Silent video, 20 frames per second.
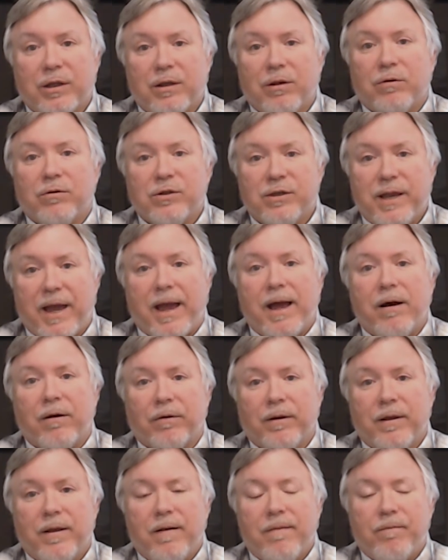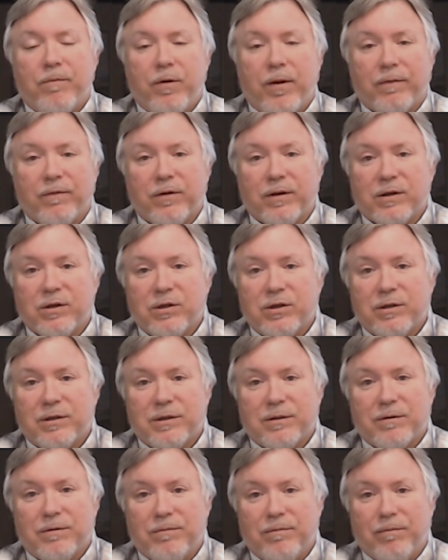those down. You have to
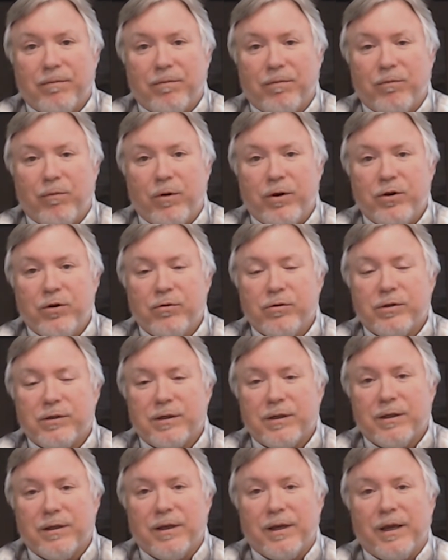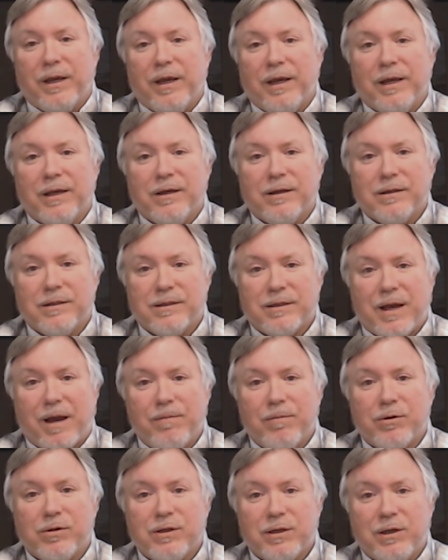reduce the
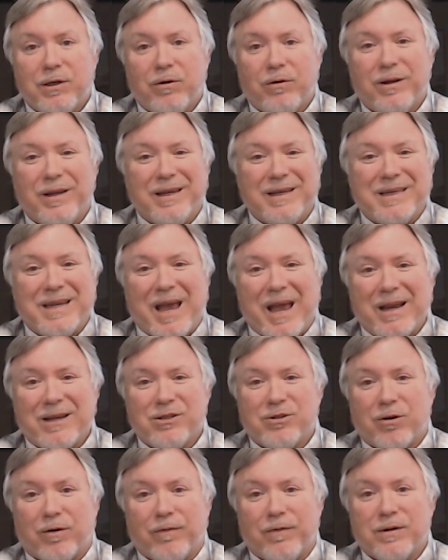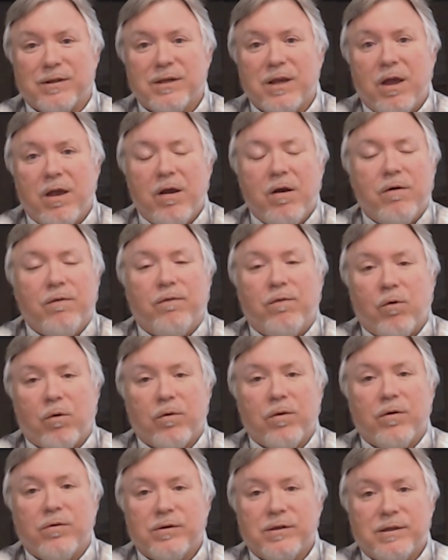cybersecurity attack surface for
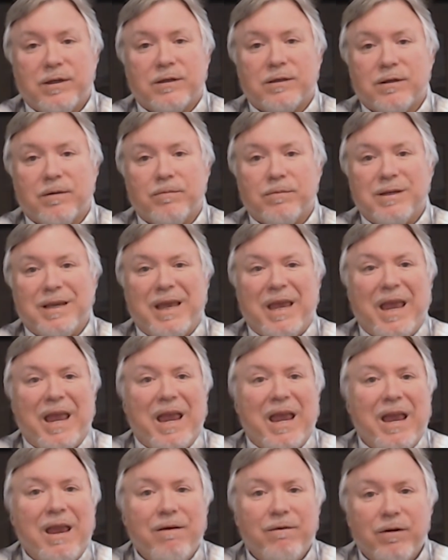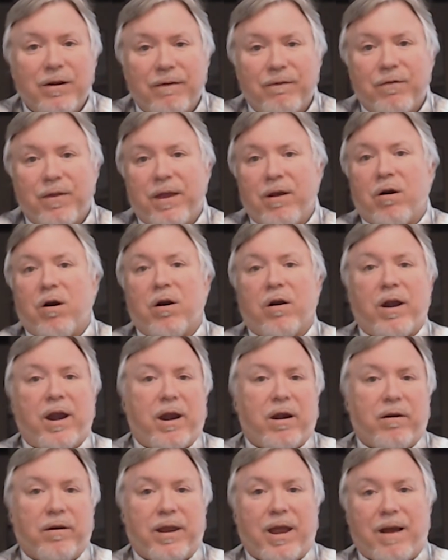those systems, even if they are
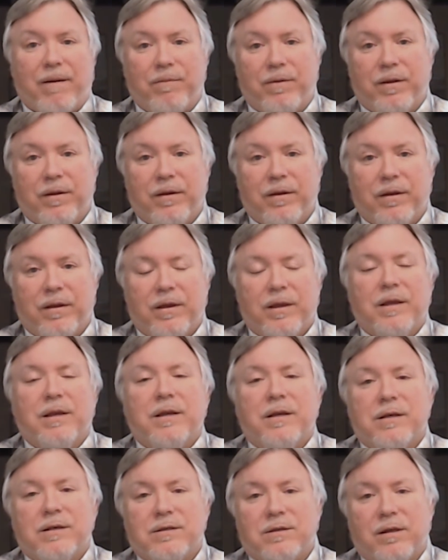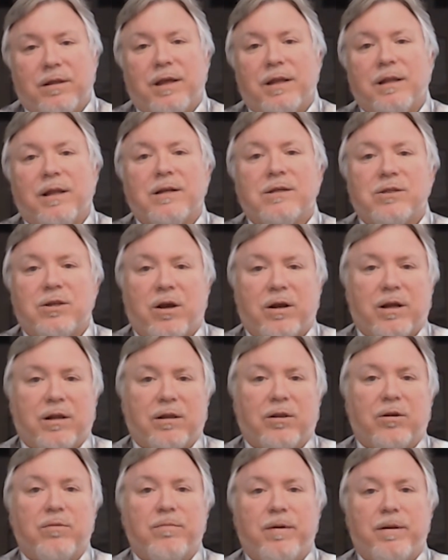air gapped. So then let's talk a
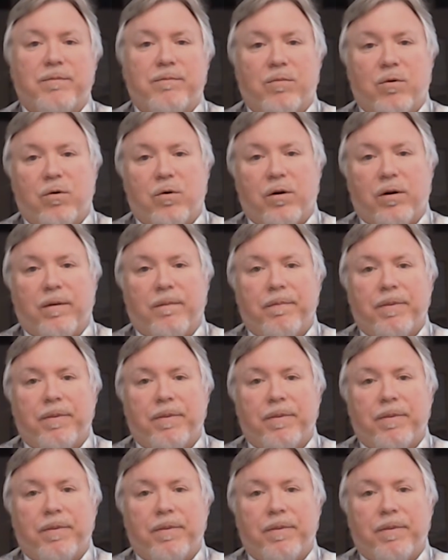little bit more